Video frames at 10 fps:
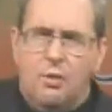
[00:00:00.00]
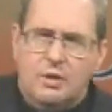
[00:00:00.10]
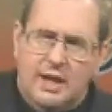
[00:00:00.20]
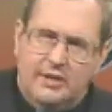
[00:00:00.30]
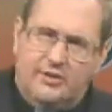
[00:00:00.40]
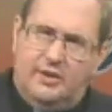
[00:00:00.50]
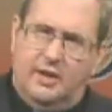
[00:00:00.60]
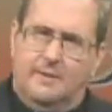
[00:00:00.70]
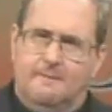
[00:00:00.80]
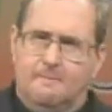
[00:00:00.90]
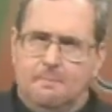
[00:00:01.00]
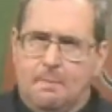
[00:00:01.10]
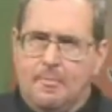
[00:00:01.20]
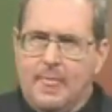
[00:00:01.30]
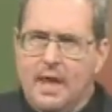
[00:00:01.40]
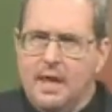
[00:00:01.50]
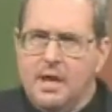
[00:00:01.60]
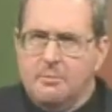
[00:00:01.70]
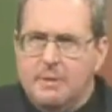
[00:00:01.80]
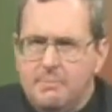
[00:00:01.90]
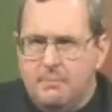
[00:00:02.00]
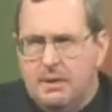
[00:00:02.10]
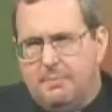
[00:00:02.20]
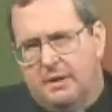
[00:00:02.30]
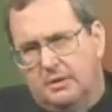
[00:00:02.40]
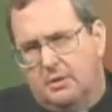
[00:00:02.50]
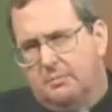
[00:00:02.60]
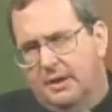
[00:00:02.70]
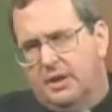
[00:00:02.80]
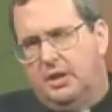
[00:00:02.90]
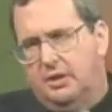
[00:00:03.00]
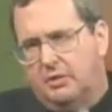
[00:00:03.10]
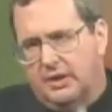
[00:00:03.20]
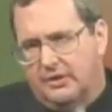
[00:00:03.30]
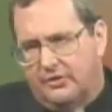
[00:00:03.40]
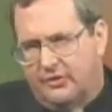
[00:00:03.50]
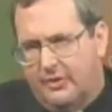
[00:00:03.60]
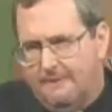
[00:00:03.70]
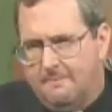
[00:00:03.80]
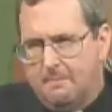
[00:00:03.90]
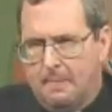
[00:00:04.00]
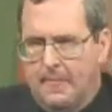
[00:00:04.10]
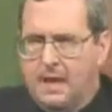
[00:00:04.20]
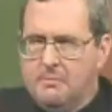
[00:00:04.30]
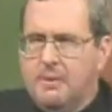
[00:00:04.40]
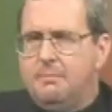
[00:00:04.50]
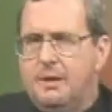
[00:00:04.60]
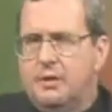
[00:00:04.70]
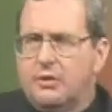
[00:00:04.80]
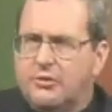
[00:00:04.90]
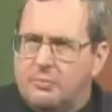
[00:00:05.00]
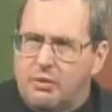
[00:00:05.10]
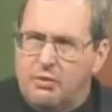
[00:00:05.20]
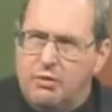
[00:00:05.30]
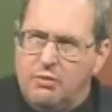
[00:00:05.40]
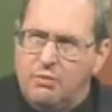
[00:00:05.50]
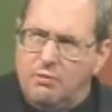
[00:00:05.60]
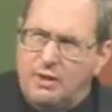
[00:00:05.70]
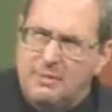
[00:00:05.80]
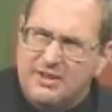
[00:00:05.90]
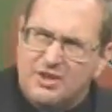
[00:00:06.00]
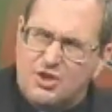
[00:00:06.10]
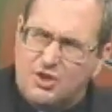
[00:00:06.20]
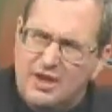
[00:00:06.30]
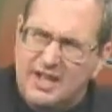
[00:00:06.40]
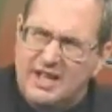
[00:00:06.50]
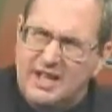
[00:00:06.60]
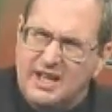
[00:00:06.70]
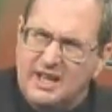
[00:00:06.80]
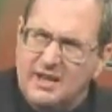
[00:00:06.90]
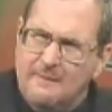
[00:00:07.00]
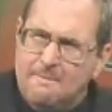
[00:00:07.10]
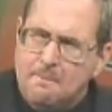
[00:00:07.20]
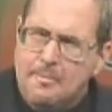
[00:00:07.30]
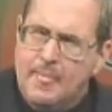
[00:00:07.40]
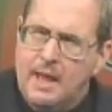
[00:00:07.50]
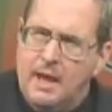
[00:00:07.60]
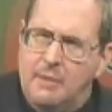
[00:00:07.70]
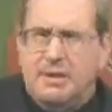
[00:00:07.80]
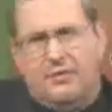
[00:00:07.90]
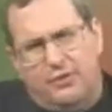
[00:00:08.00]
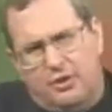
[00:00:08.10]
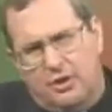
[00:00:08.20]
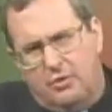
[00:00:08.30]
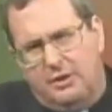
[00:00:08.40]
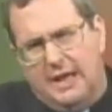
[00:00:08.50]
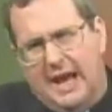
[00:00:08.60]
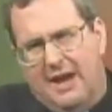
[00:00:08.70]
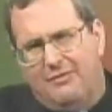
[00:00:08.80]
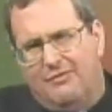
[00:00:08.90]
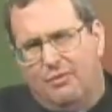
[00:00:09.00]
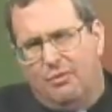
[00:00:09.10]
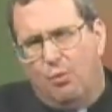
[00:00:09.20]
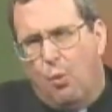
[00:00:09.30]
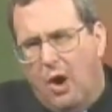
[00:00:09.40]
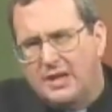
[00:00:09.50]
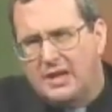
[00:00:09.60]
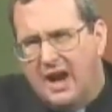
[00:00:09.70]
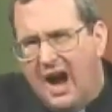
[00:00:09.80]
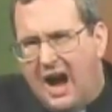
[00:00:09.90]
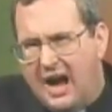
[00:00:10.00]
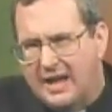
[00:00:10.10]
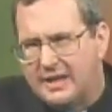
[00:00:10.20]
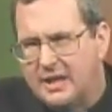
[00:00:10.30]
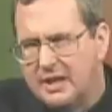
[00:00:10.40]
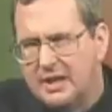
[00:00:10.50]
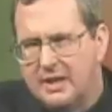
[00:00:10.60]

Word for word: One last thing. People might be a little bit curious. Might be curious about, well, what about the Trinity? I mean, if you can only have one God,